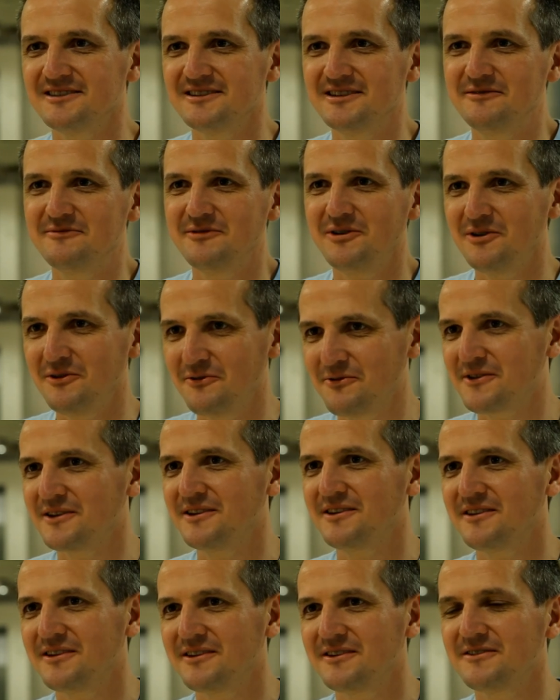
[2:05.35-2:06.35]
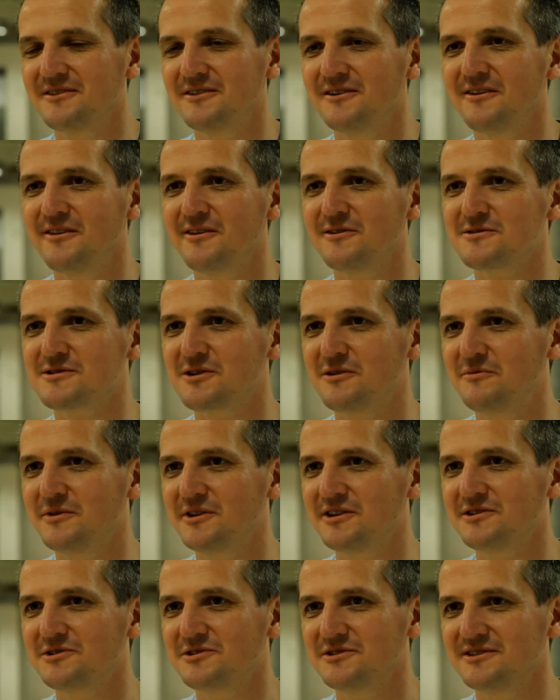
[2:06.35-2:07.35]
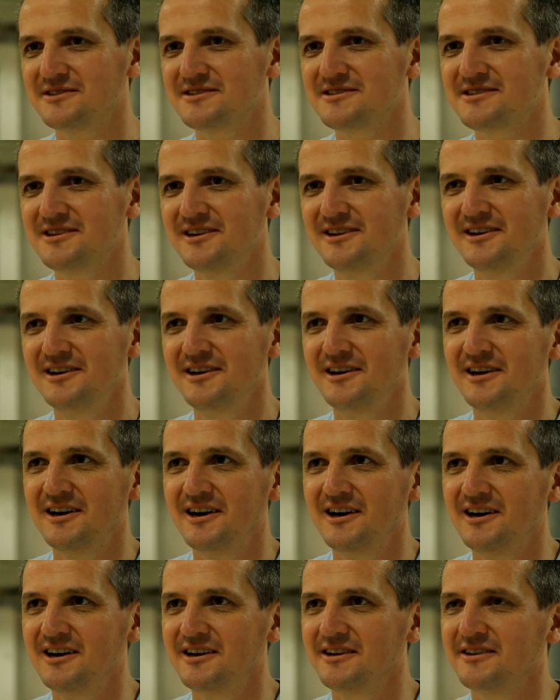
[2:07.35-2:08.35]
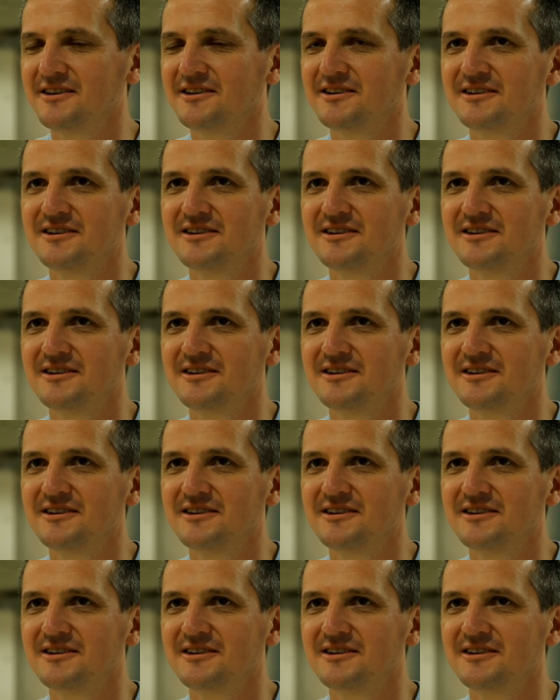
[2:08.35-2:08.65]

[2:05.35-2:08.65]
involved in those competitions, and